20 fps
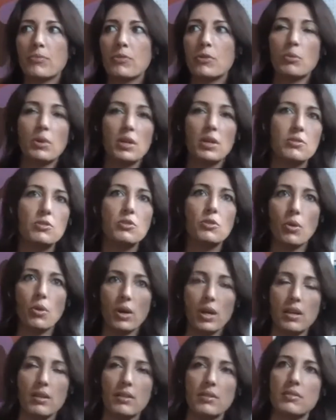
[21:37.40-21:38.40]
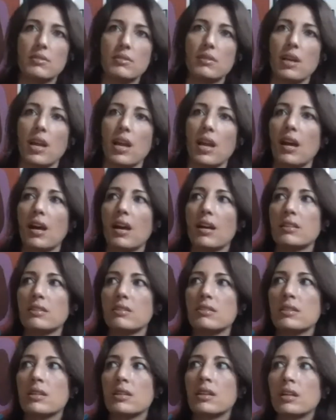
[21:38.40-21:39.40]
3 stories,
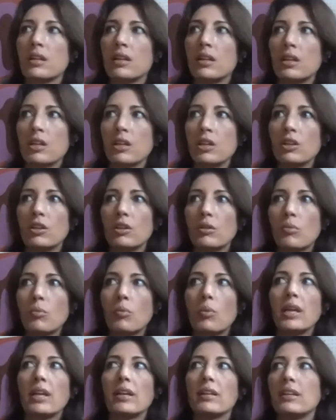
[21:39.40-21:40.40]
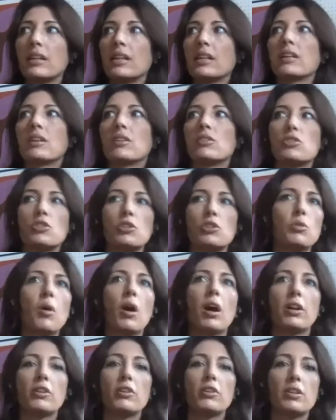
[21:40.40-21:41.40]
and we needed
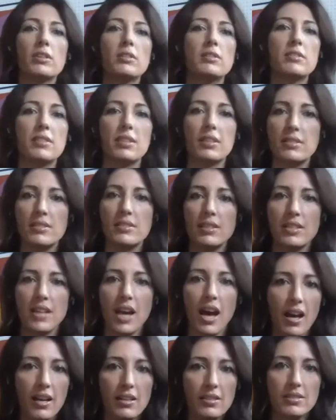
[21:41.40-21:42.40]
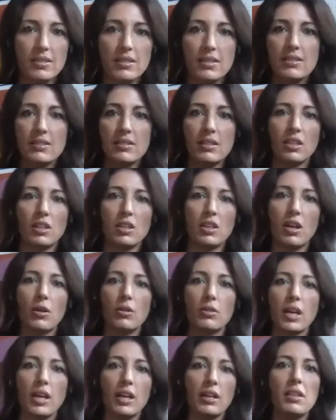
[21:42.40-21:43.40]
260 desks.
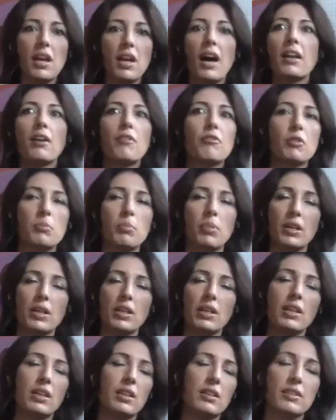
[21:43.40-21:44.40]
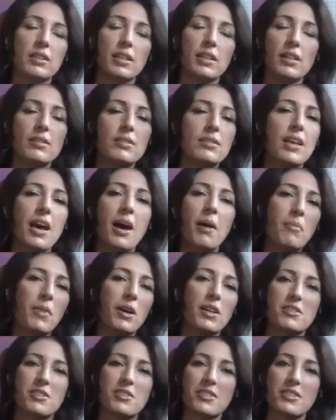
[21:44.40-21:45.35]
Like not everybody needs that much